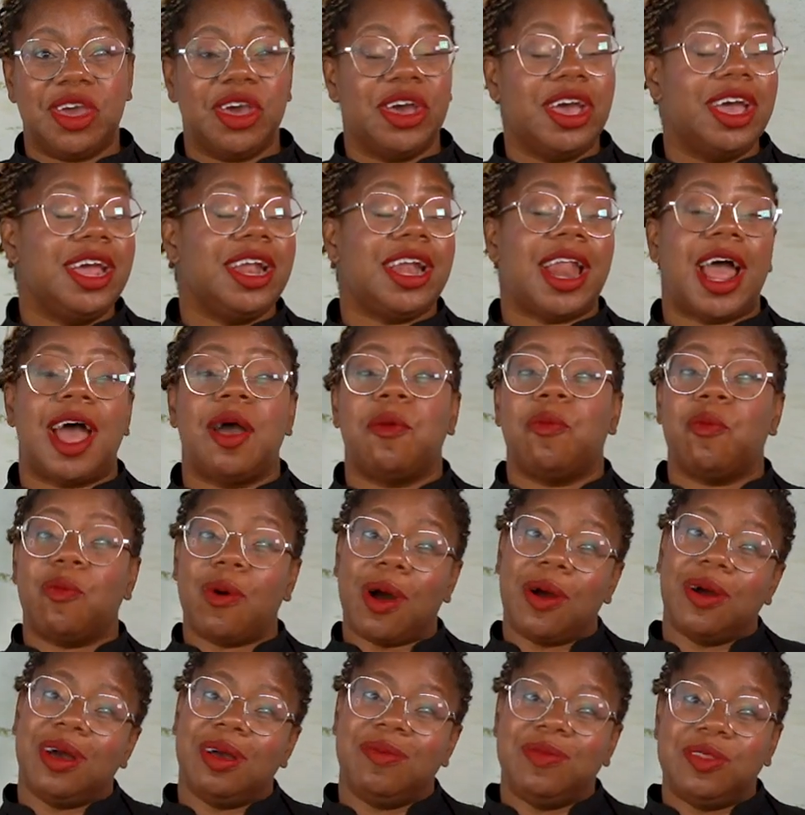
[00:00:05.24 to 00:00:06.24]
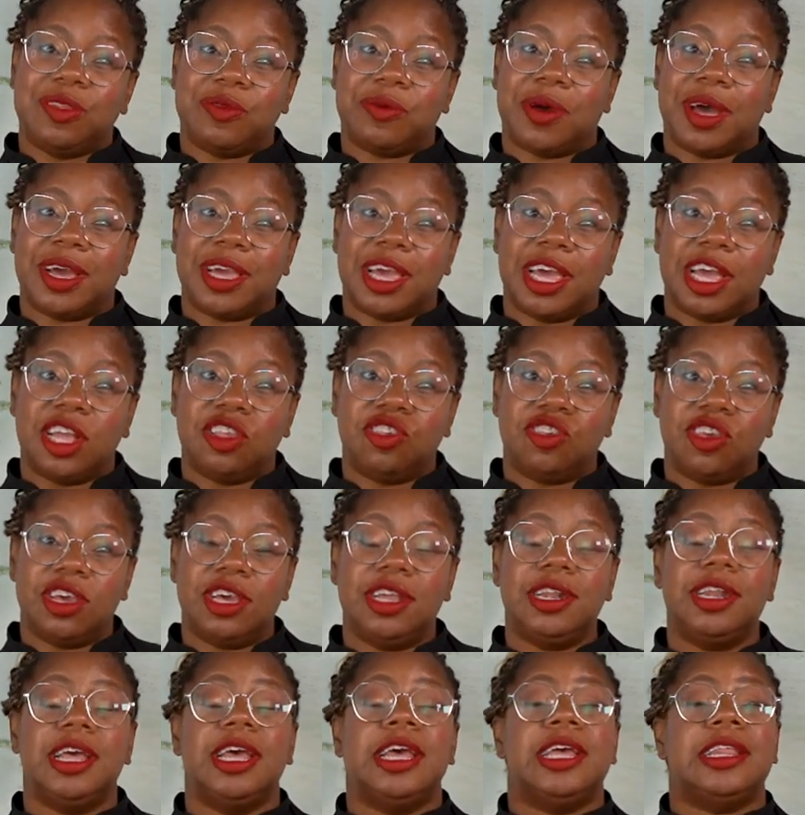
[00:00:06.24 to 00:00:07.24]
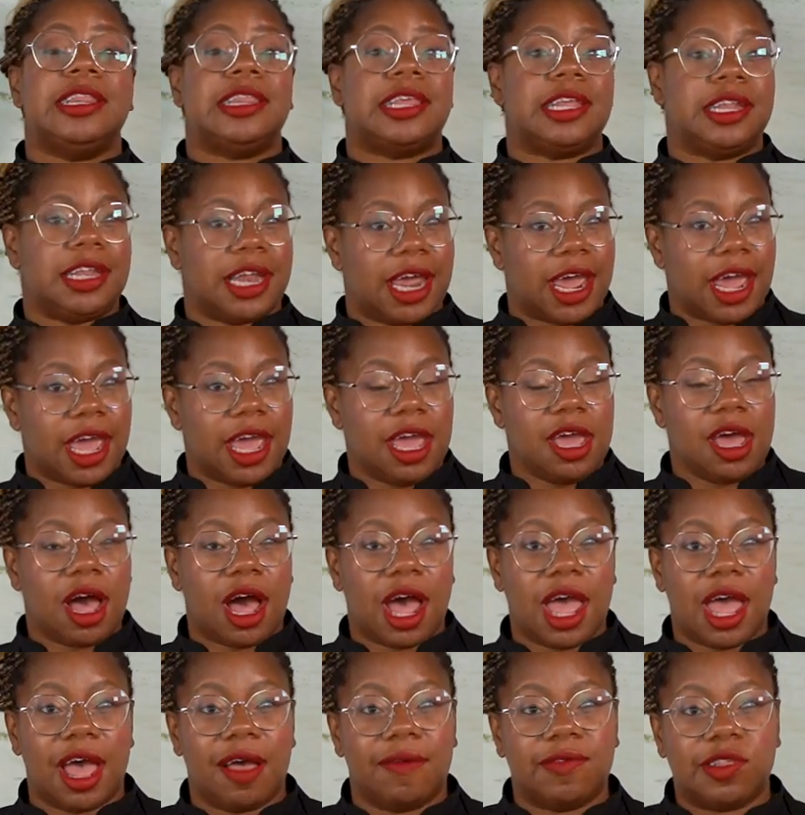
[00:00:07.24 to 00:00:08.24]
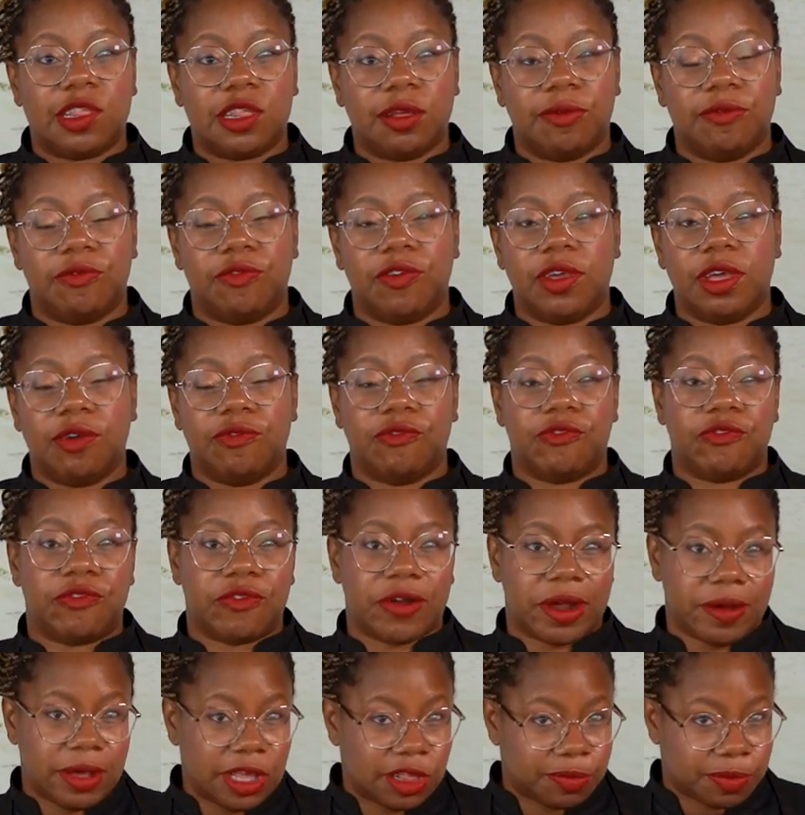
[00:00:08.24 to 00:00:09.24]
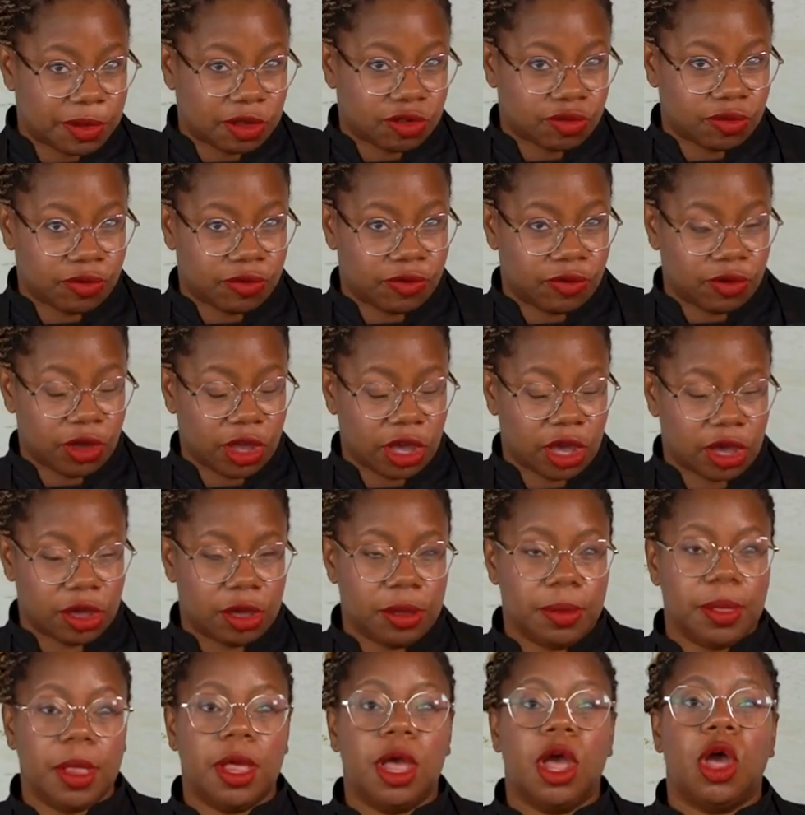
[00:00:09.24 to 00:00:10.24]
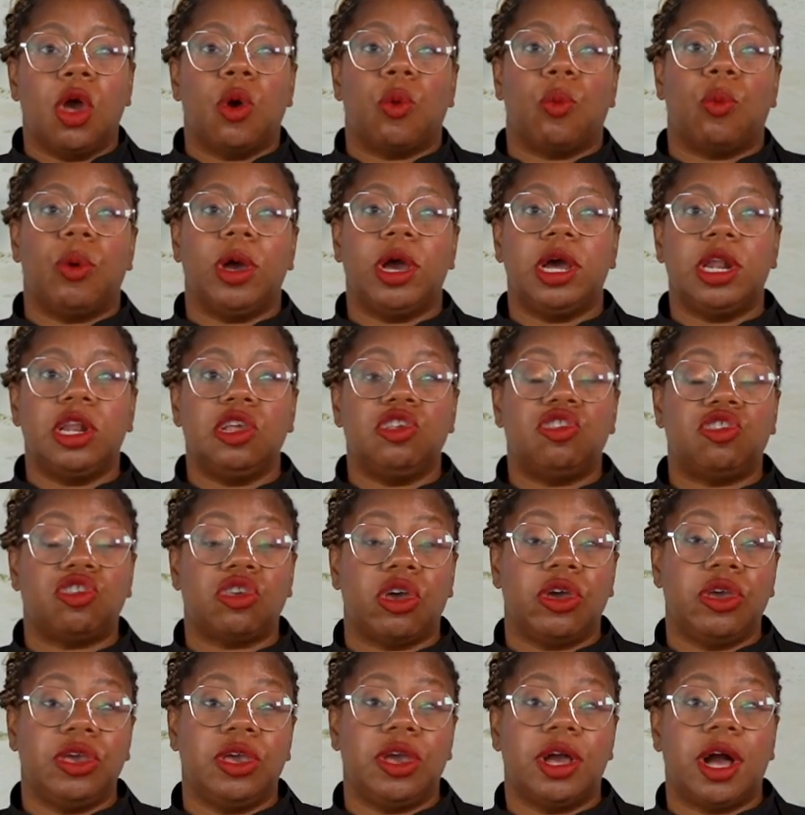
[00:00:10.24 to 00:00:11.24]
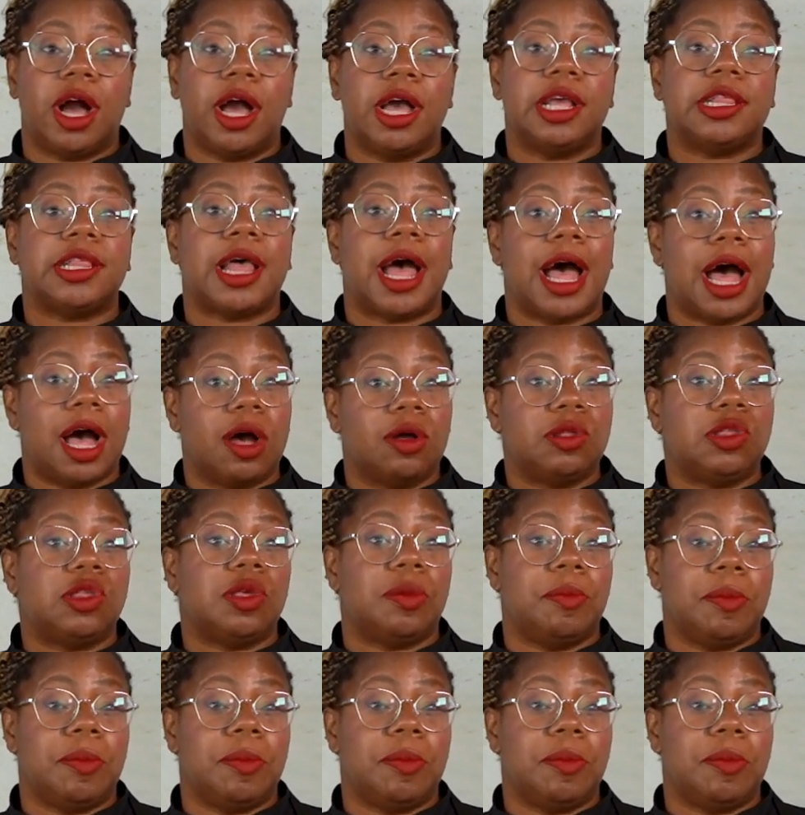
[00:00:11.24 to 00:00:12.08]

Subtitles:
Good and welcome to our kitchen. Today I have something very special for you. We're going to show you guys how to